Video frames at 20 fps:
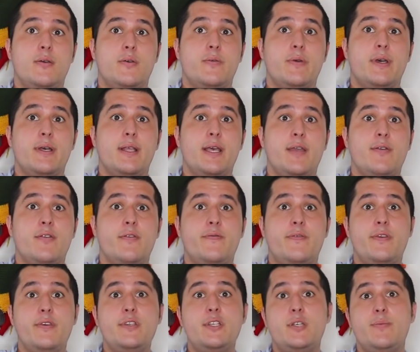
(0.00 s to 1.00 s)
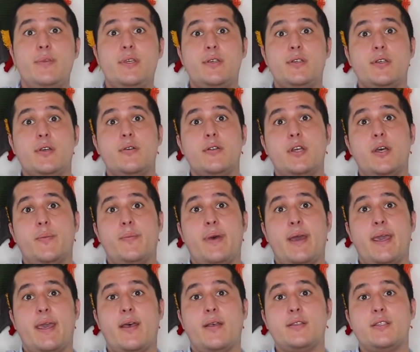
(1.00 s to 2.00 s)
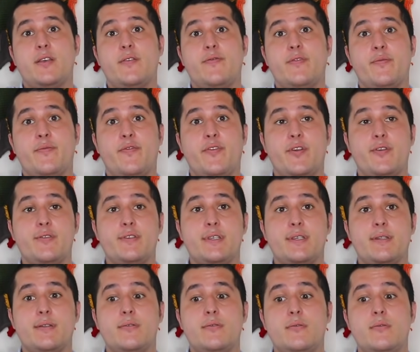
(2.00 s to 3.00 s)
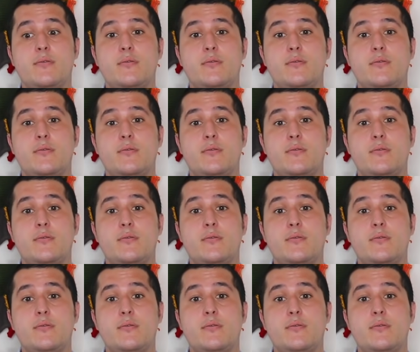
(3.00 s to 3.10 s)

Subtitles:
well, I refuse to be shown up by Elsa from Frozen.